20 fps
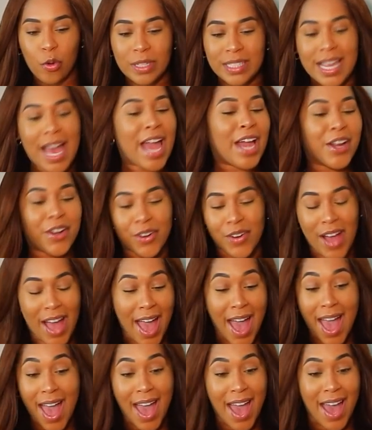Hey girl,
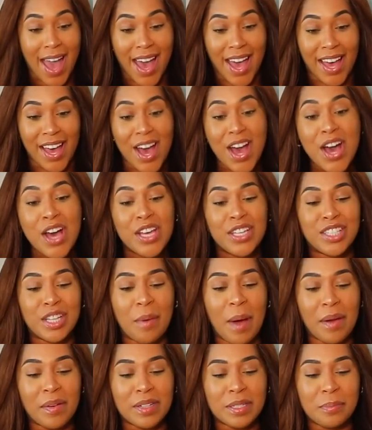hey. So
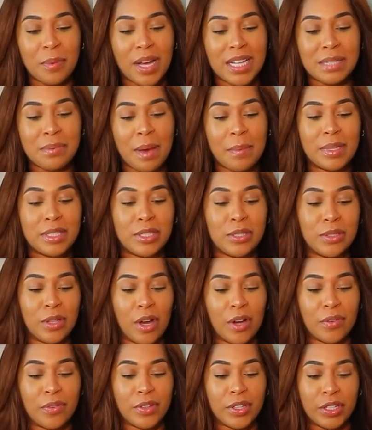my response might be too
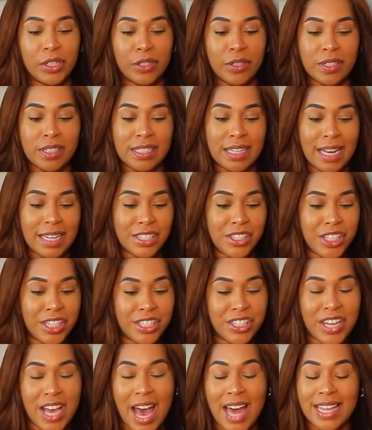long for the girls' night
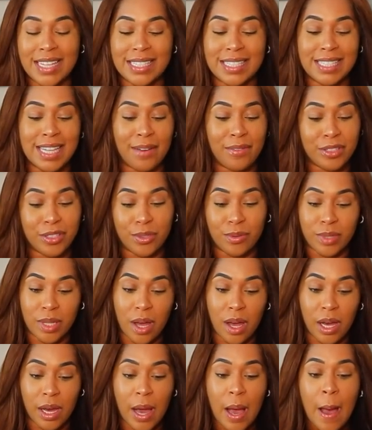chit chat. It's never too
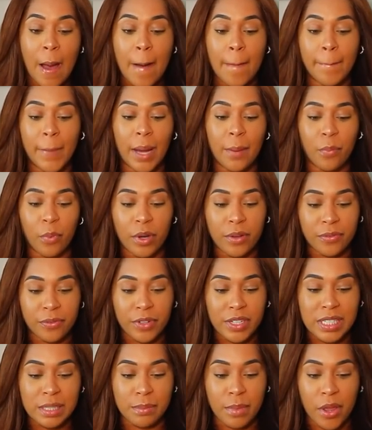long. My
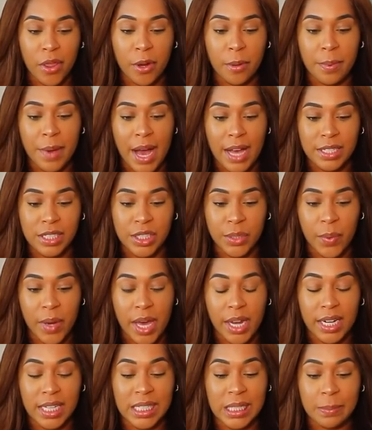boyfriend's mother passed away
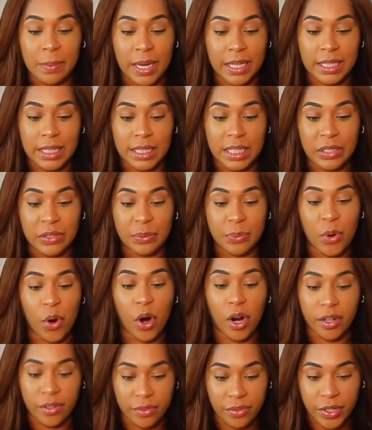unexpectedly from
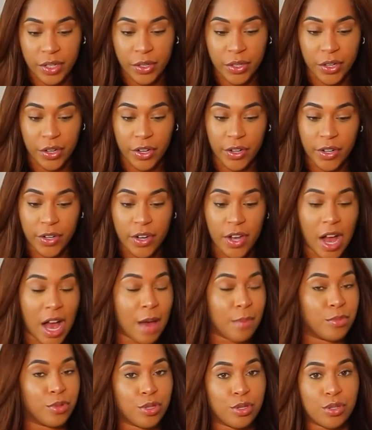heart failure.
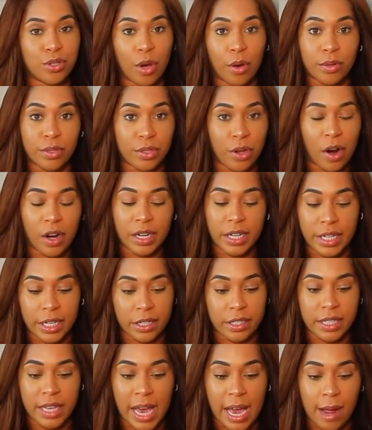I'm so sorry to
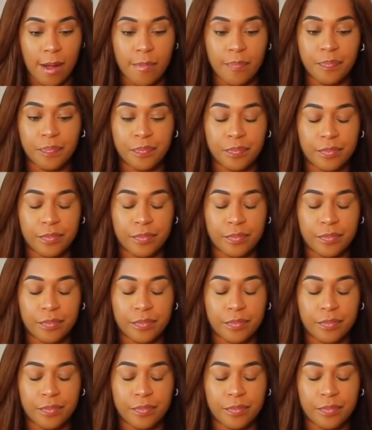hear that.